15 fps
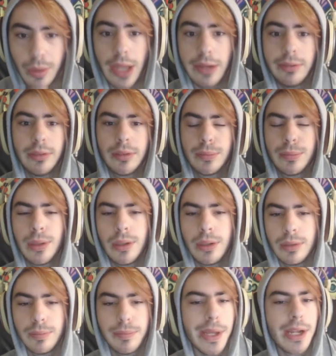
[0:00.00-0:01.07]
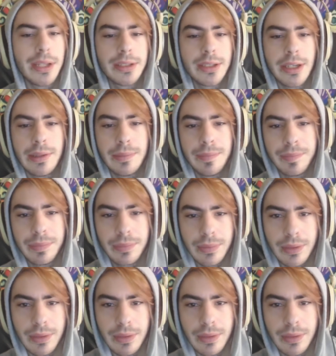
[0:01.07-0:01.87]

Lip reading: however amount of time.